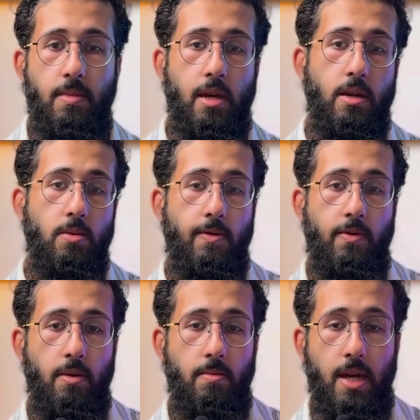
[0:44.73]
that goes
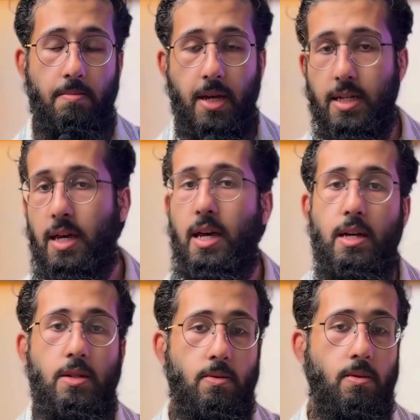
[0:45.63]
from a meta
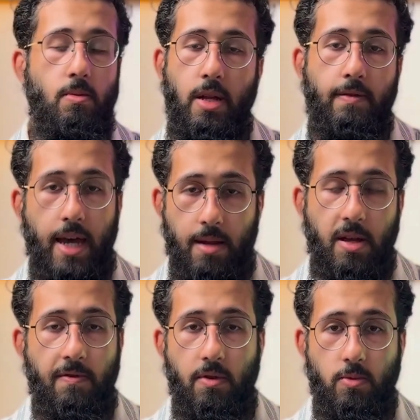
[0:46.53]
ad or whatever ad
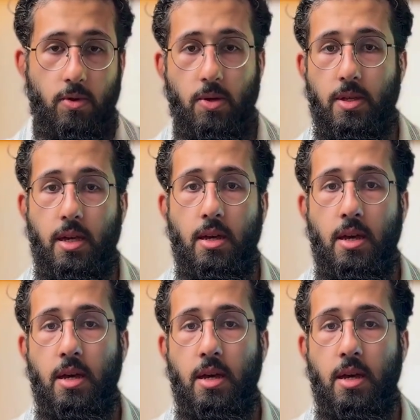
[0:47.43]
platform you're using